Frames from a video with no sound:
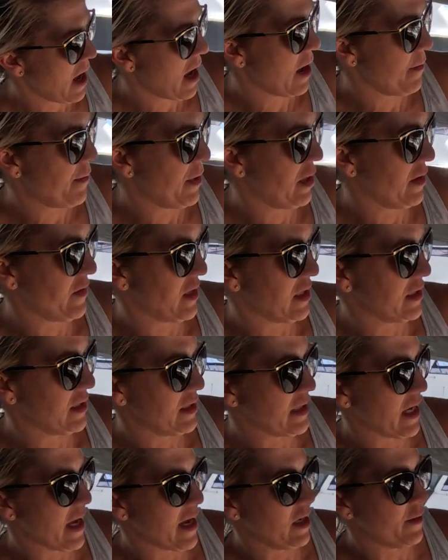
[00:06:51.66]
a bit of a
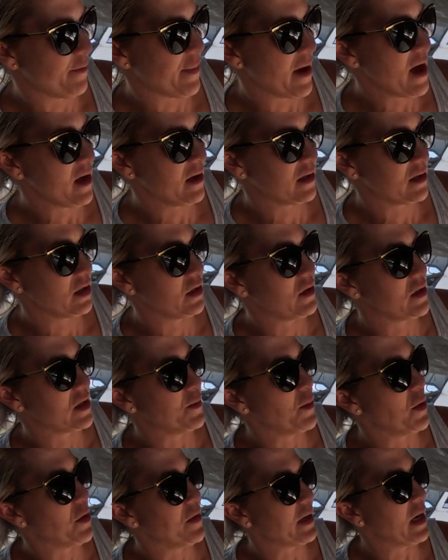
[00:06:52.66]
sand back to
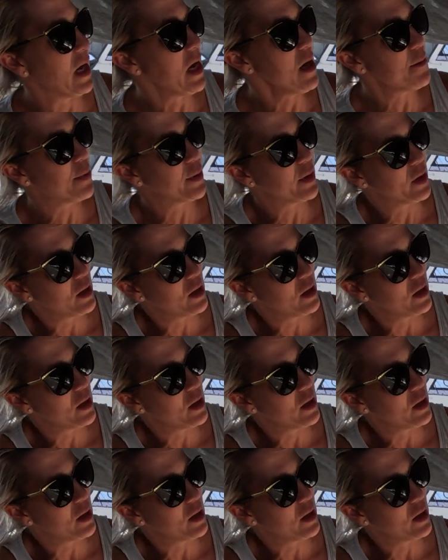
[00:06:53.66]
smooth it up.